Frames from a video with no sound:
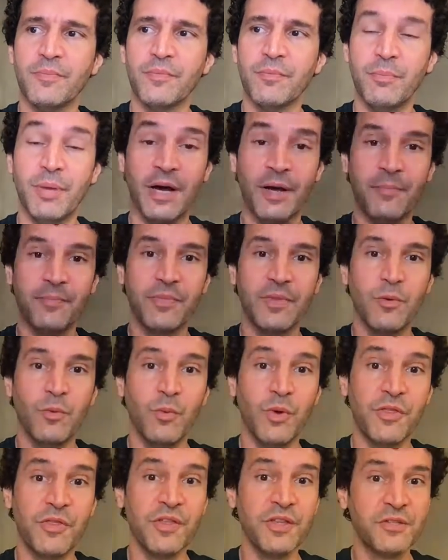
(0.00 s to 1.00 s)
But
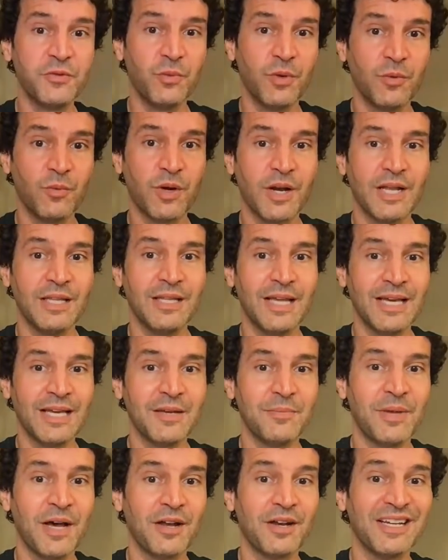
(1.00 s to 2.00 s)
with this one, what I like
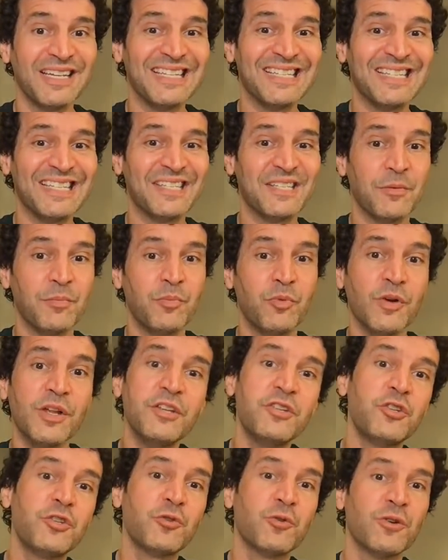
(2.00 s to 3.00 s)
about it is it's a
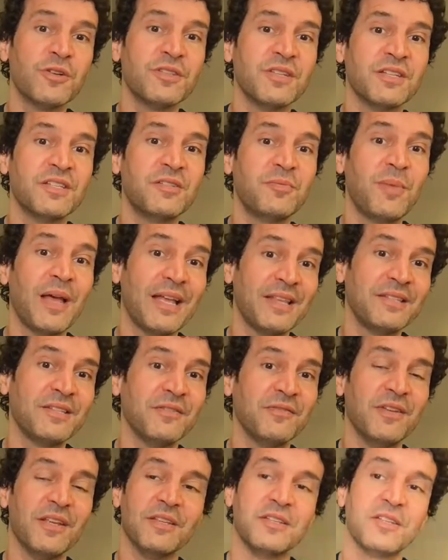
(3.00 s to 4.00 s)
bridge towards
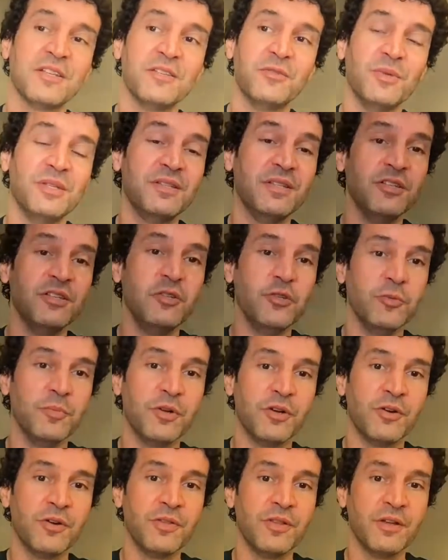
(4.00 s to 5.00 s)
expansiveness because we see
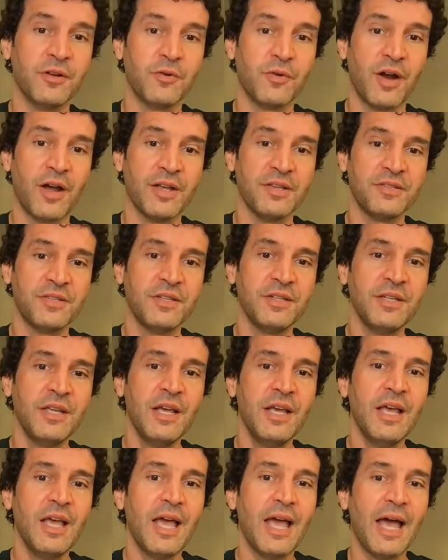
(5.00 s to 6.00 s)
Jupiter in the horizon,
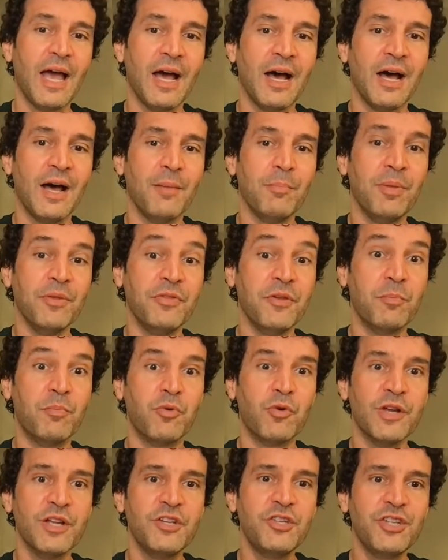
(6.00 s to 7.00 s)
but the
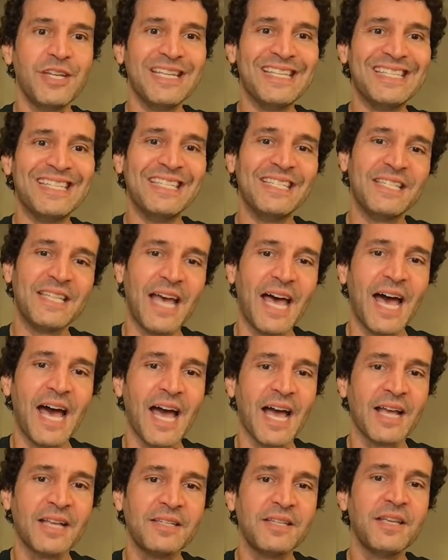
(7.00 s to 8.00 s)
bridge is
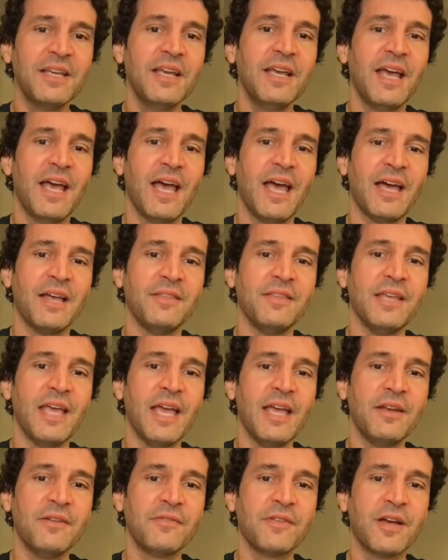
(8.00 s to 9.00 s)
intact. And the
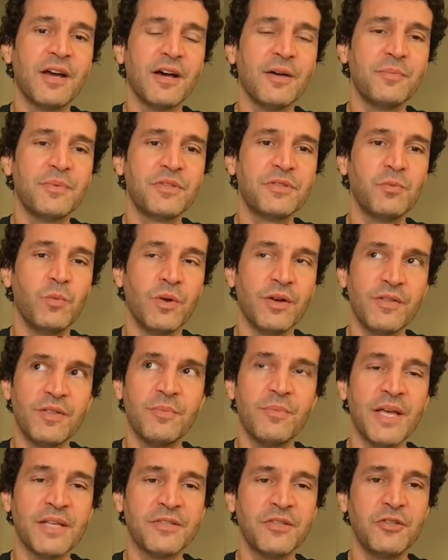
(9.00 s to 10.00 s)
Eight of Cups, one of the
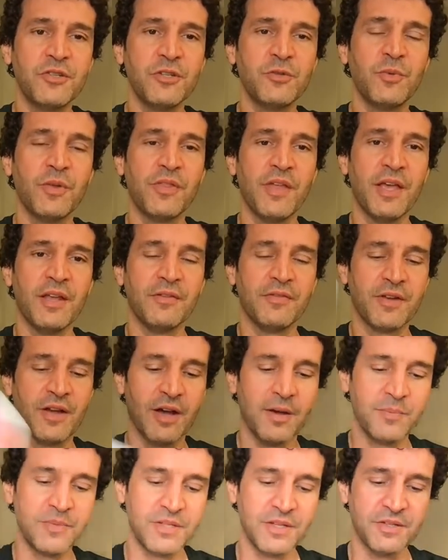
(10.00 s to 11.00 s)
messages with Eight of
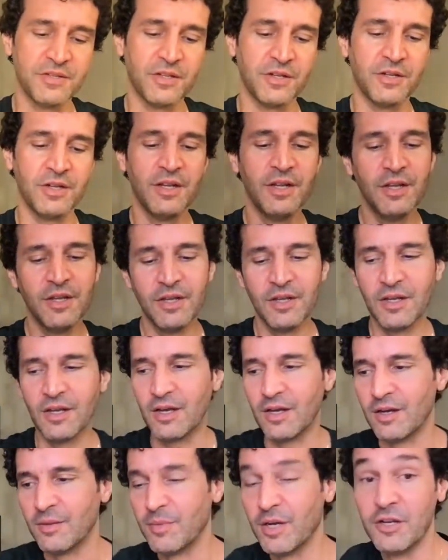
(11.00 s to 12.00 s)
Cups is an
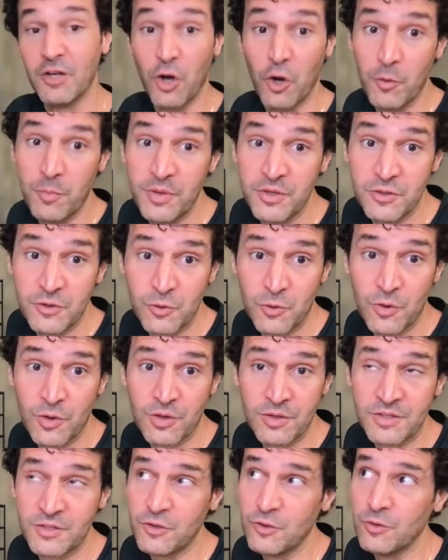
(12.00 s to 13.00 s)
open
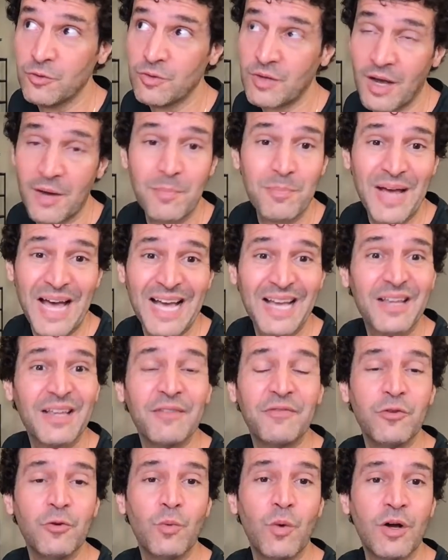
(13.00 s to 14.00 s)
door to come back
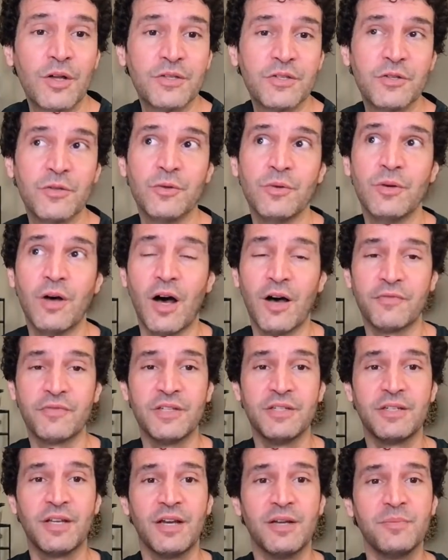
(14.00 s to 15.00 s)
if you want to.
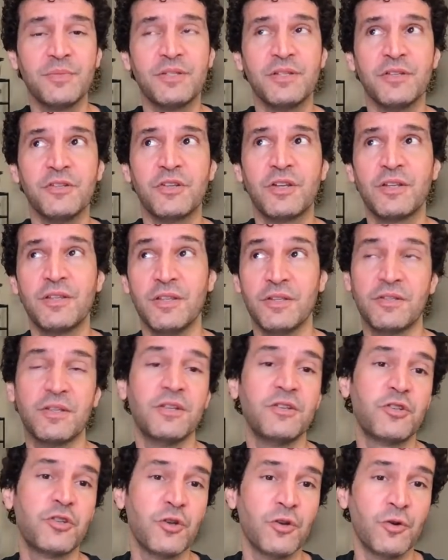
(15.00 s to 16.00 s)
Oftentimes this can
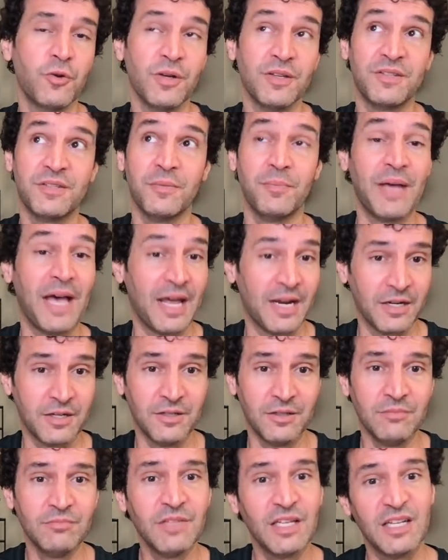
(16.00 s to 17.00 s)
show a
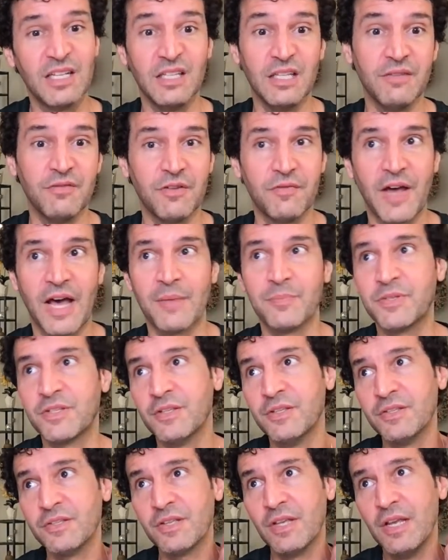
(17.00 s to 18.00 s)
sabbatical, like a leave of
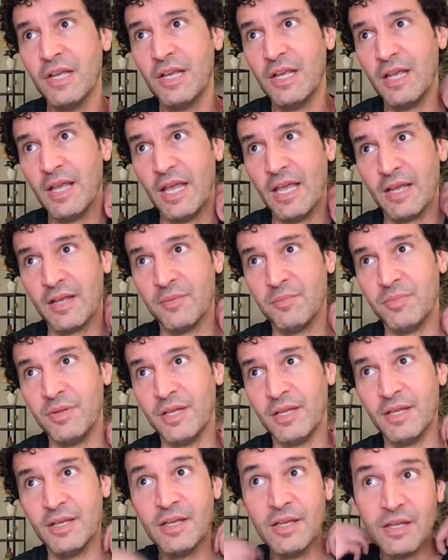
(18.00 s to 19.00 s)
absence. It can
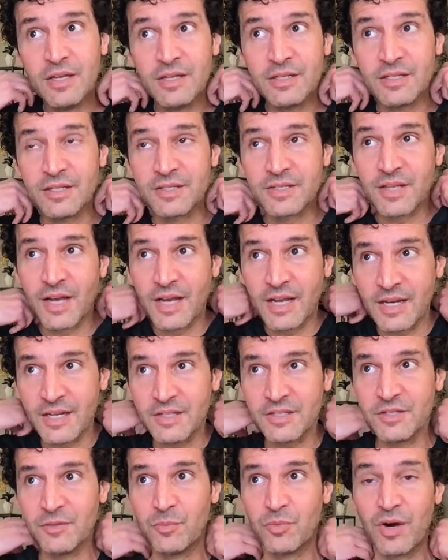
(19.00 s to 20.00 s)
be deciding
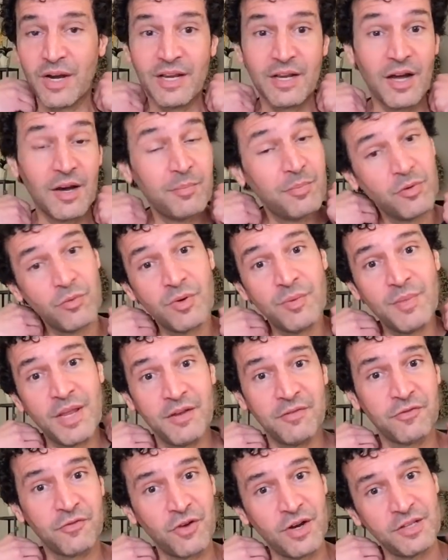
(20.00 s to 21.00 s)
to break up but remain
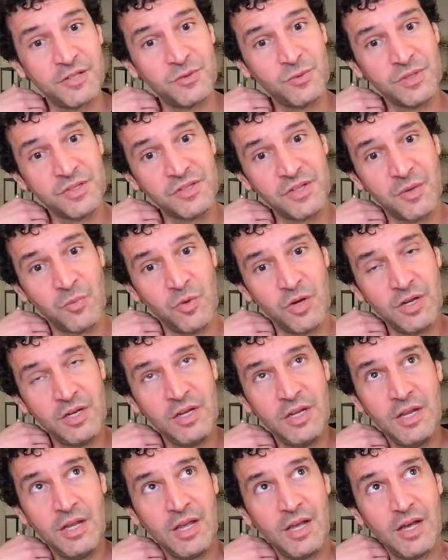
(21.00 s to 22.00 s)
friends with someone.
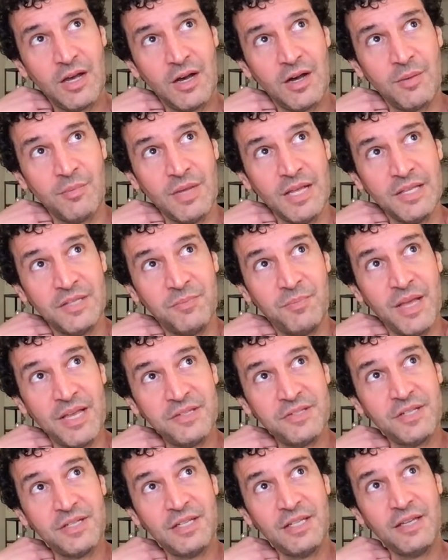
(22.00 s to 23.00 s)
It's
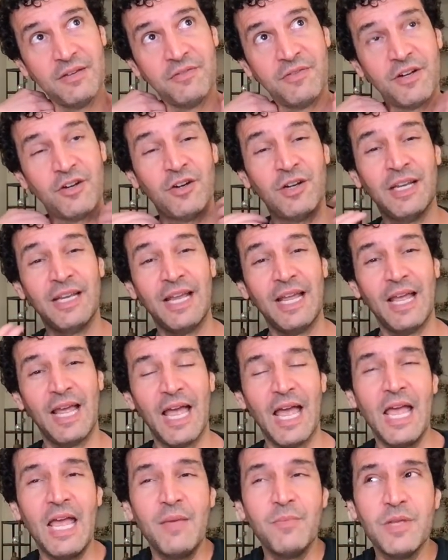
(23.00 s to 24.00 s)
basically a very
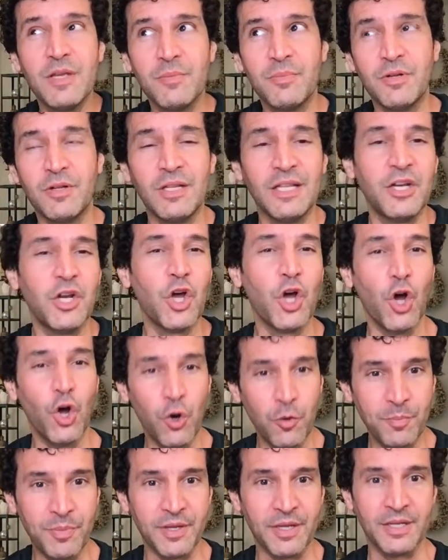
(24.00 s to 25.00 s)
amiable and
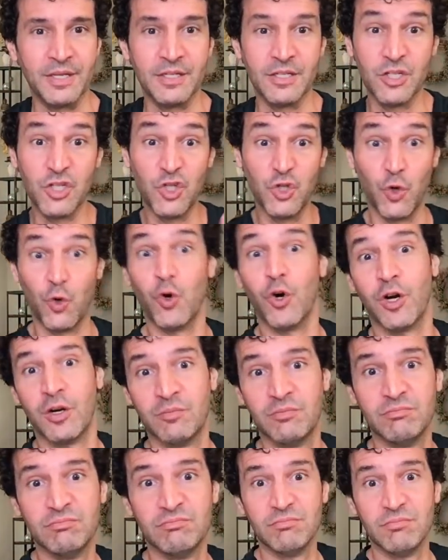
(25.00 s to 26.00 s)
open door.
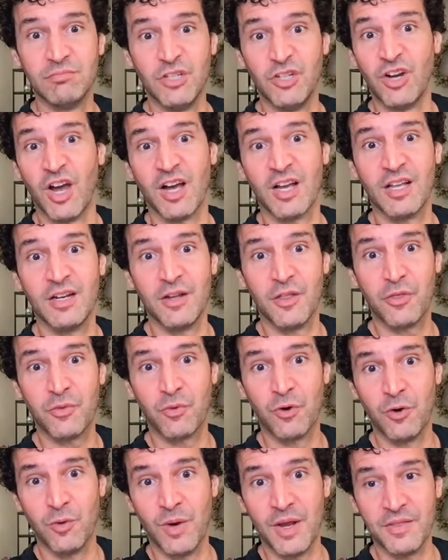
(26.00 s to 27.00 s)
You're not going to
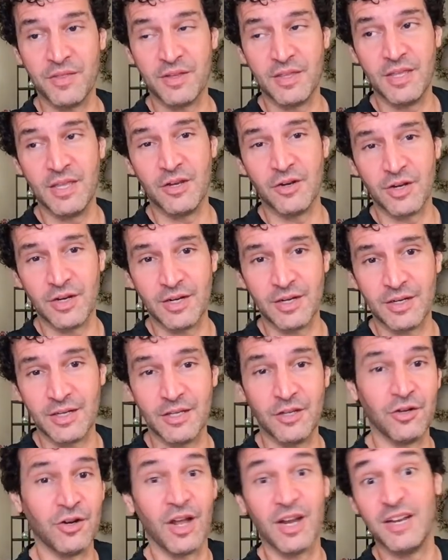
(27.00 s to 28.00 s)
throw away the key.
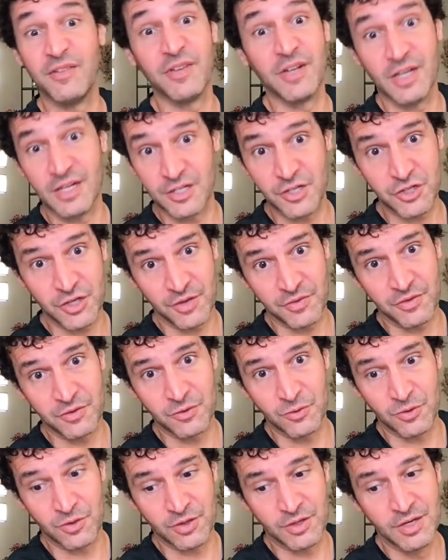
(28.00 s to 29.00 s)
You're not even going to shut the
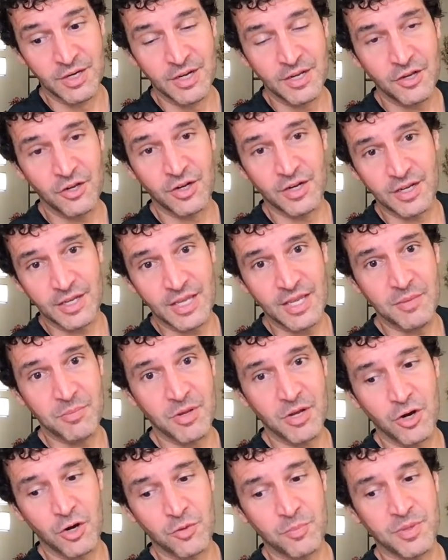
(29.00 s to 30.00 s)
door. You're going to keep
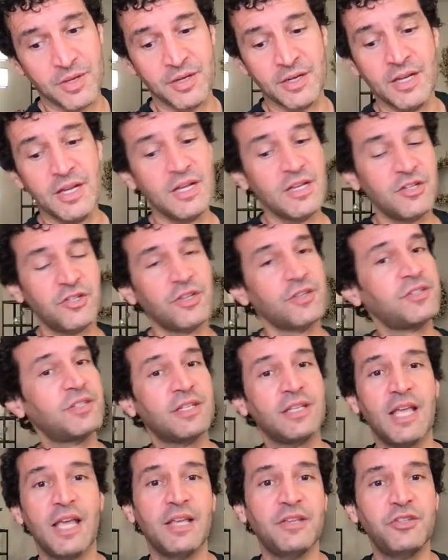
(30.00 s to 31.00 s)
it open just in
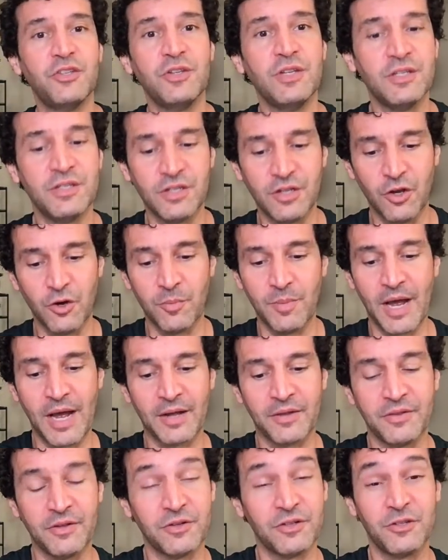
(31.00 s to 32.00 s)
case you need to go
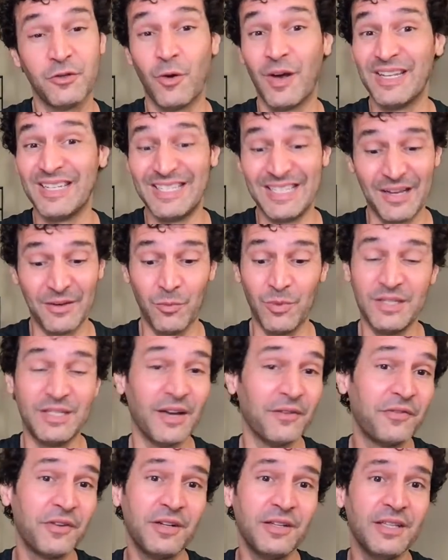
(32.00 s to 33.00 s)
back there. So we
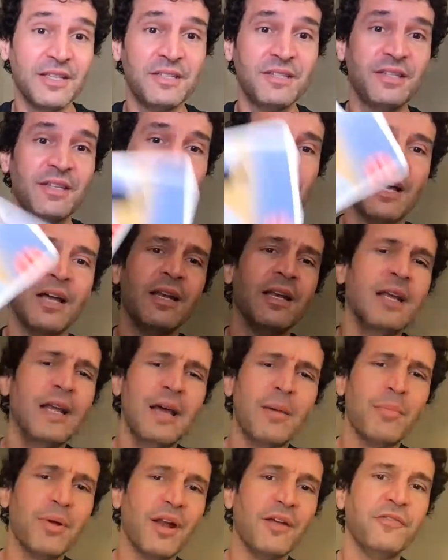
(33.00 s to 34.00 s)
definitely see that.
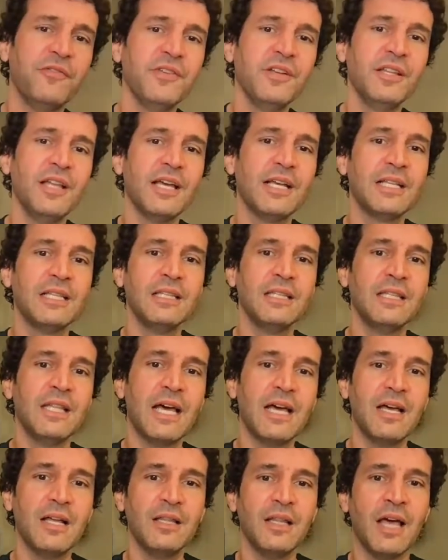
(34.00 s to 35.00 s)
But I feel
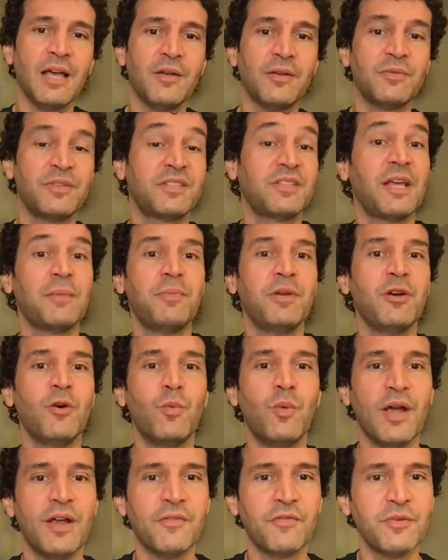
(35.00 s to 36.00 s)
like stepping
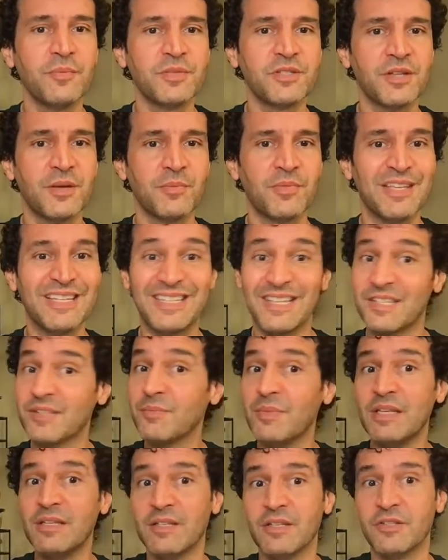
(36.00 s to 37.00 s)
away from something doesn't
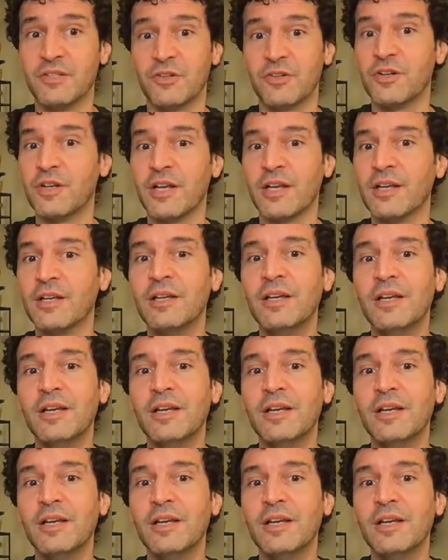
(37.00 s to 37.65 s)
mean deserting.